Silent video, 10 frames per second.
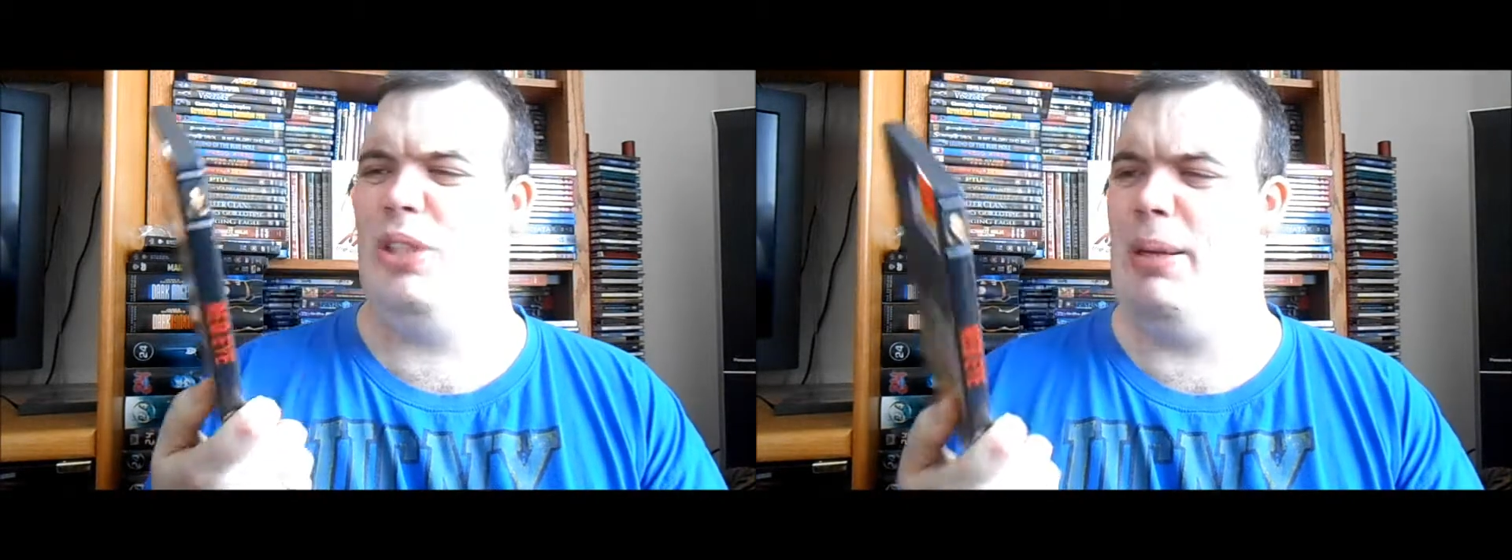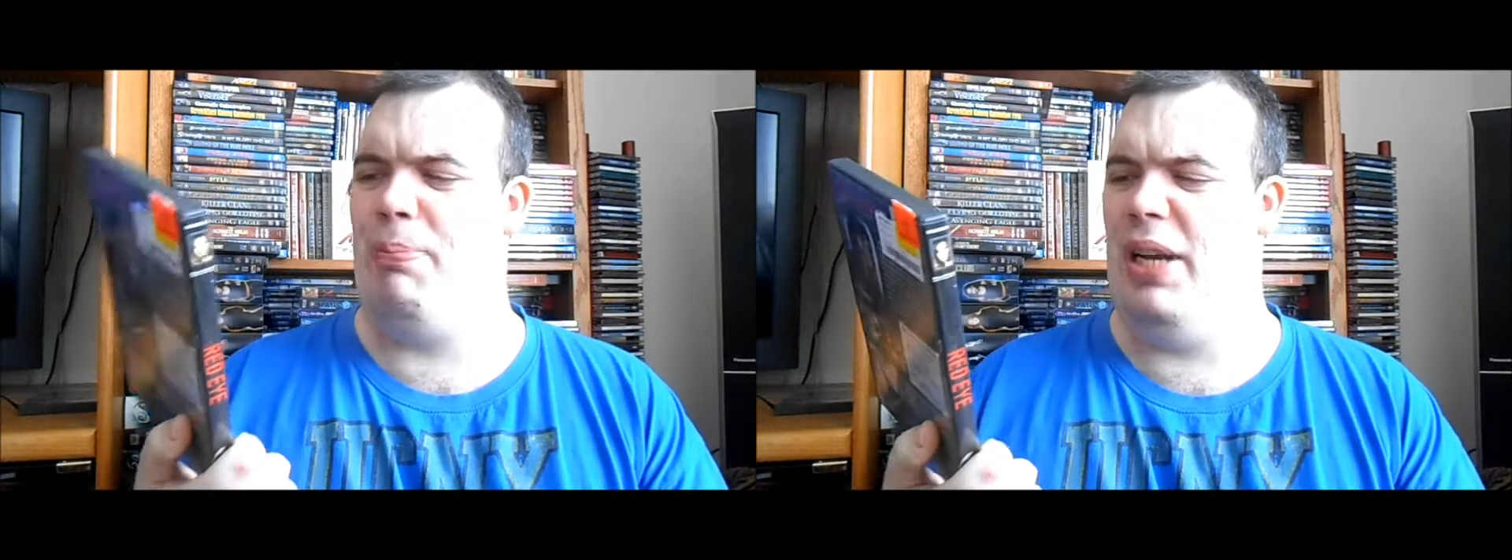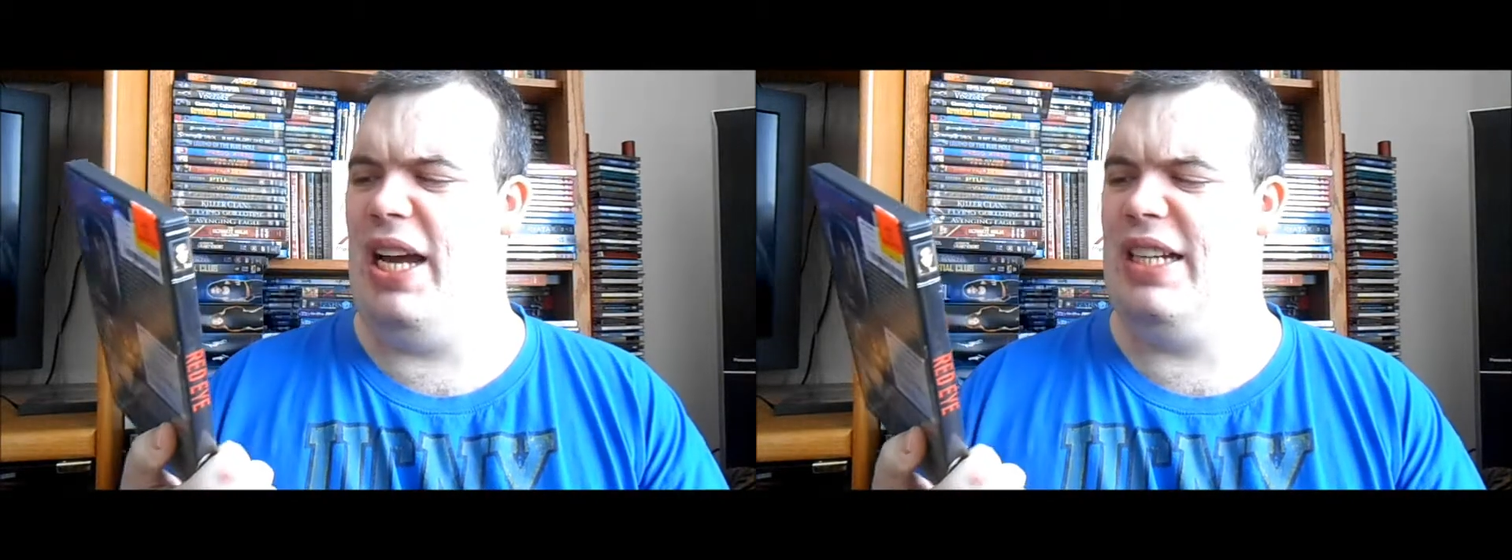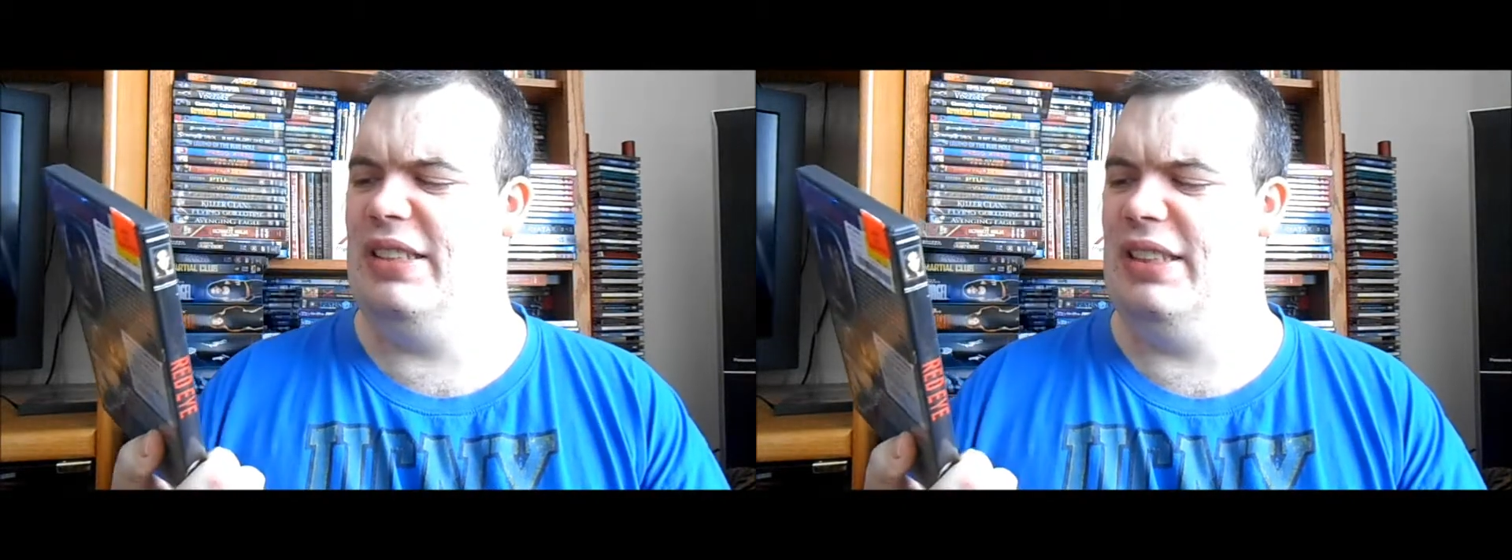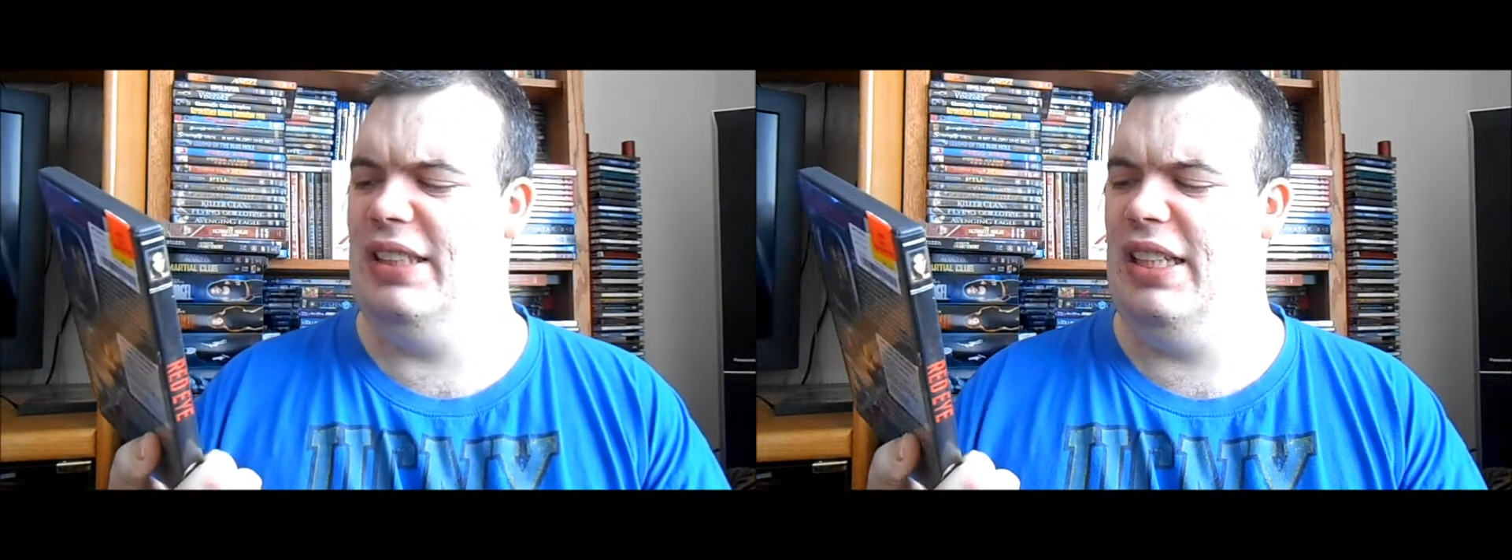on a
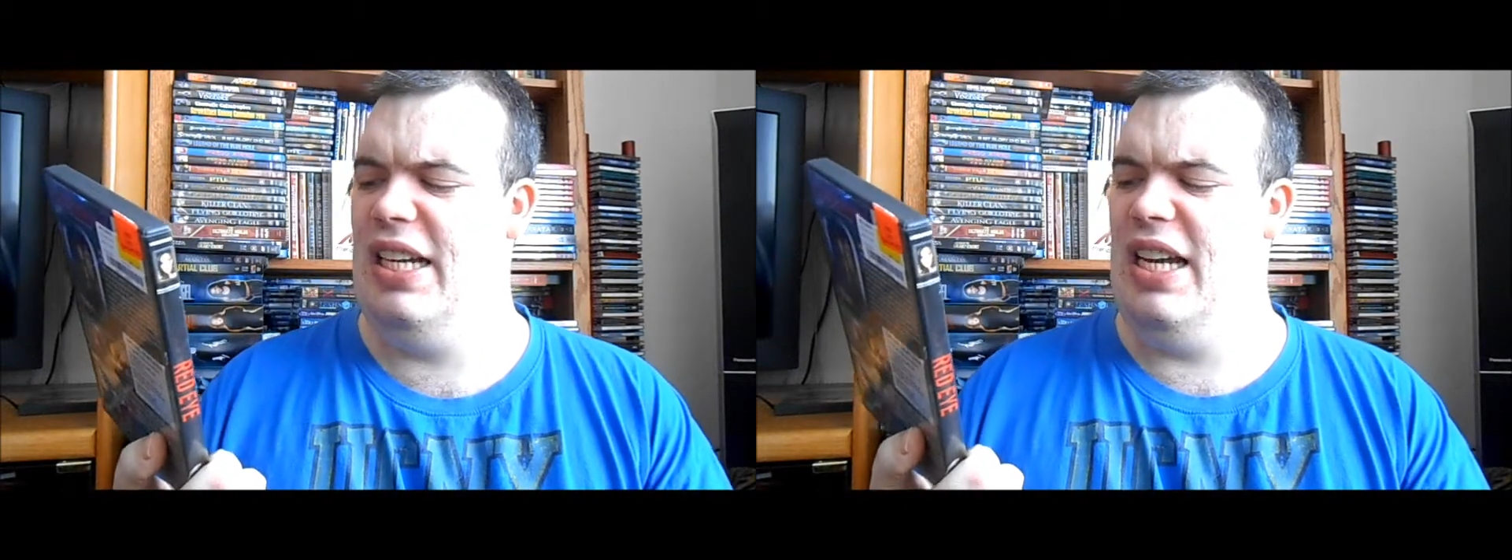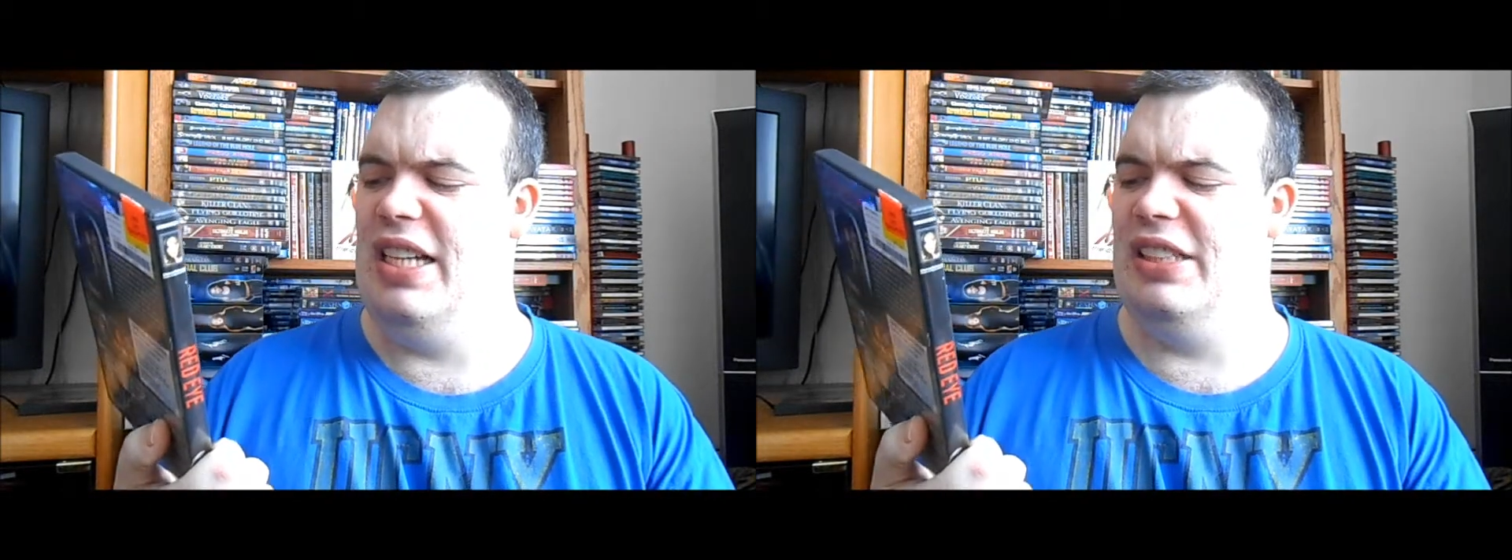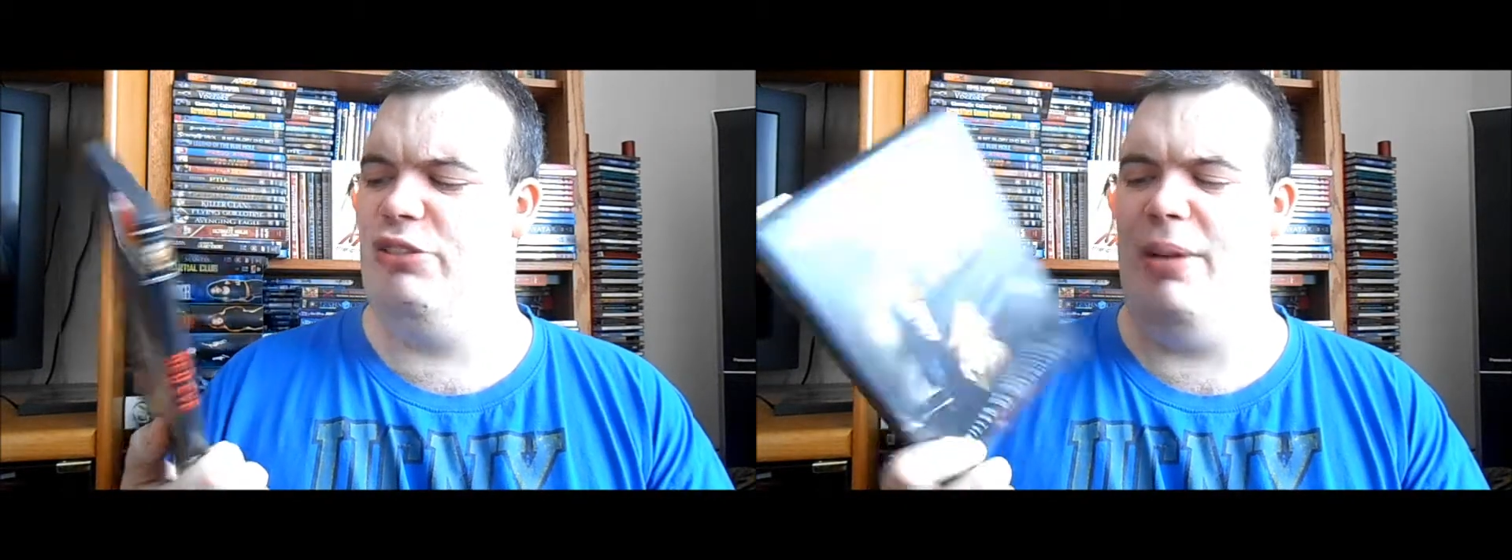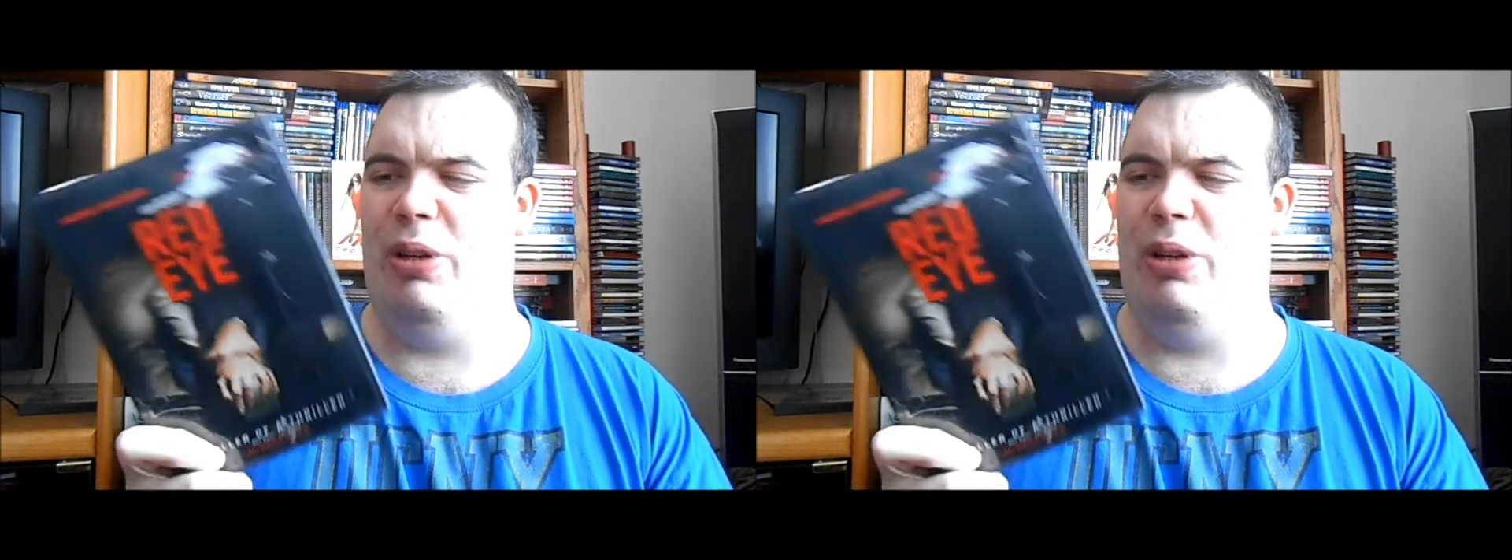plane and it's grabbed